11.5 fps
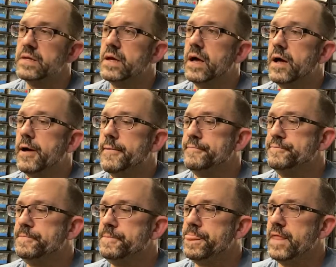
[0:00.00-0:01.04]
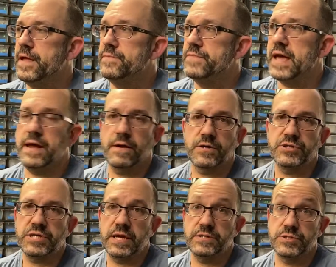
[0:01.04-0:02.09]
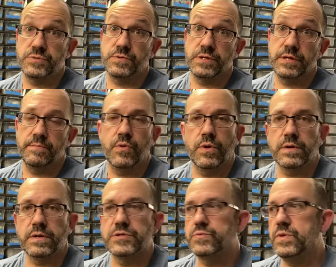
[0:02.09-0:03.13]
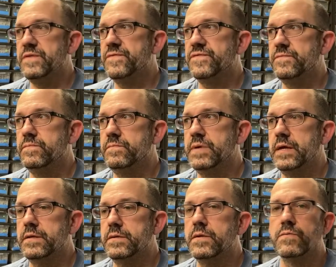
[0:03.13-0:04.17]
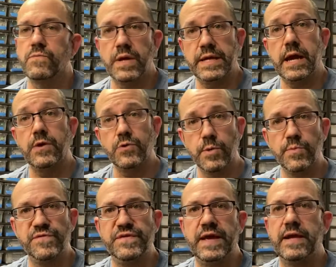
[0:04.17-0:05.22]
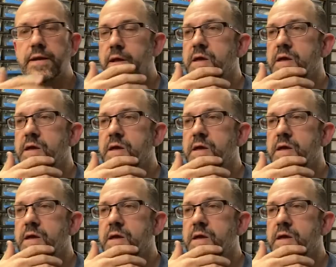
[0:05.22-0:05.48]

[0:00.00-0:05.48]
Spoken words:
And that air exchange is really important because we've been running our normal fan